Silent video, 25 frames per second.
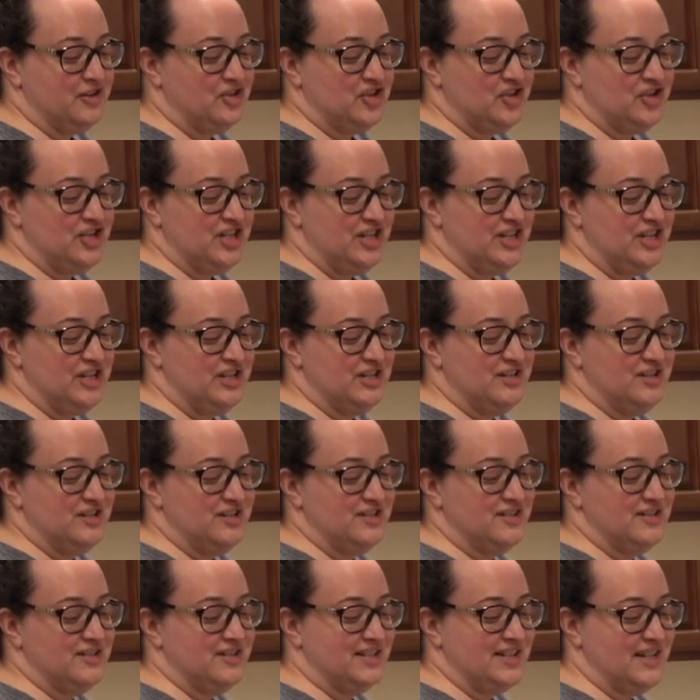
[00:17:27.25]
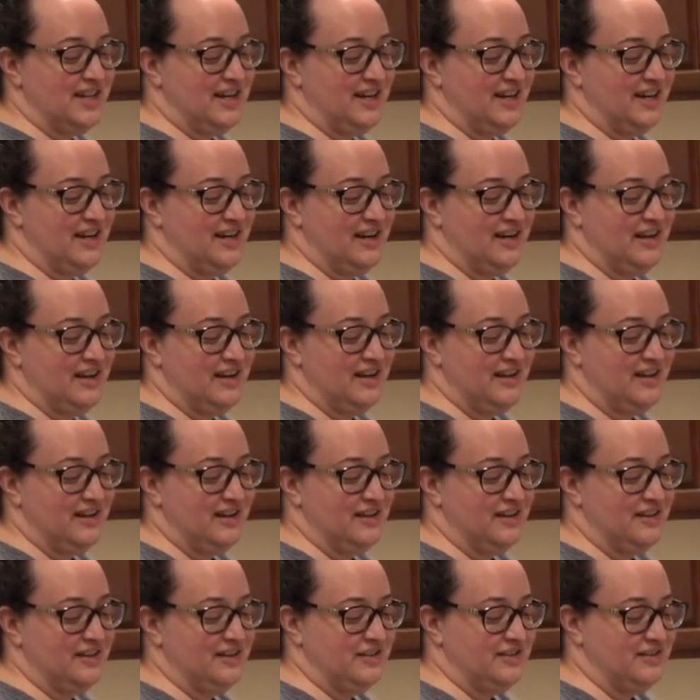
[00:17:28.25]
cheese
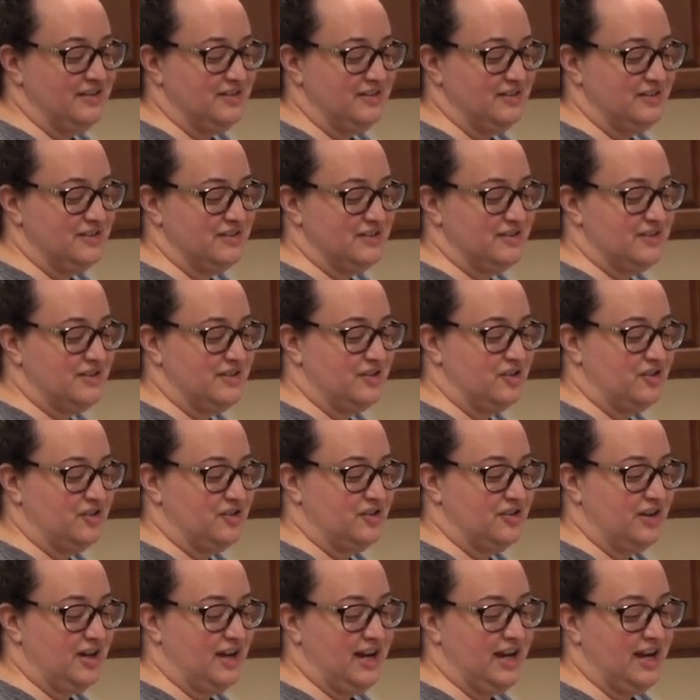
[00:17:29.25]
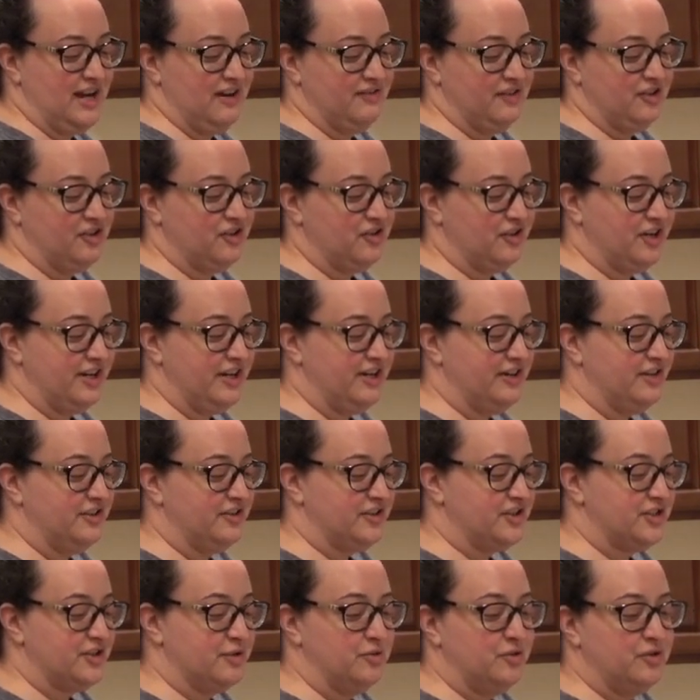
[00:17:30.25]
and I have a grater,
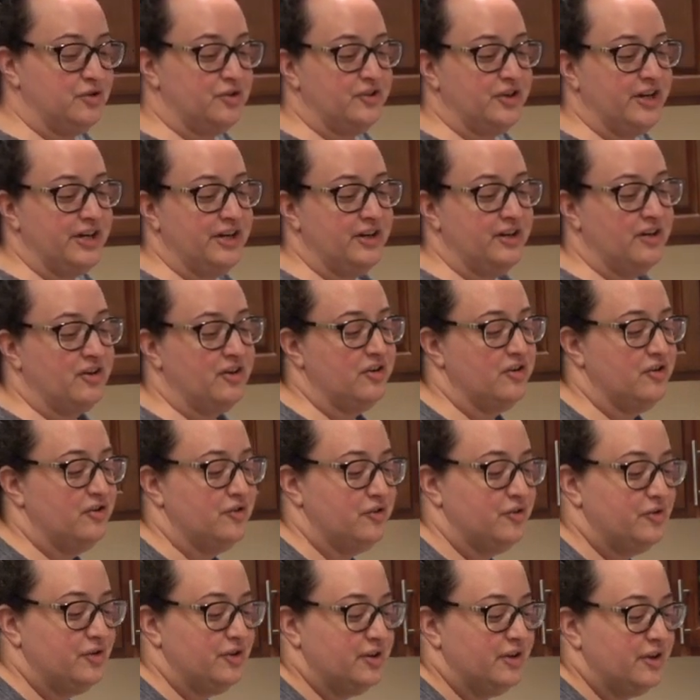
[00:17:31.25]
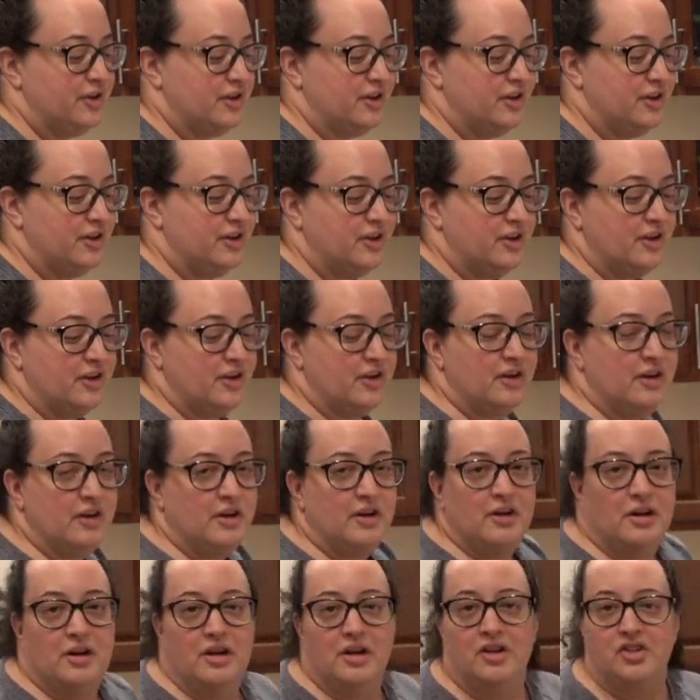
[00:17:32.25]
so we'll grate our own
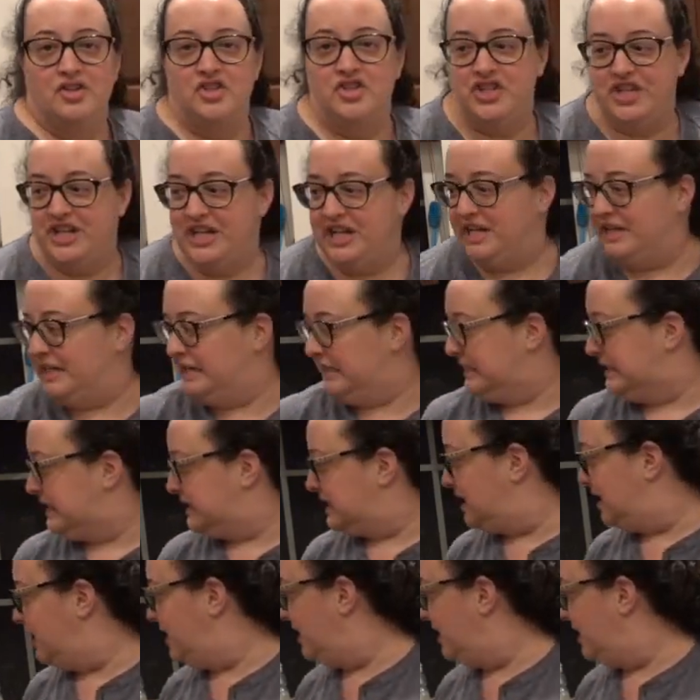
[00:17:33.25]
cheese.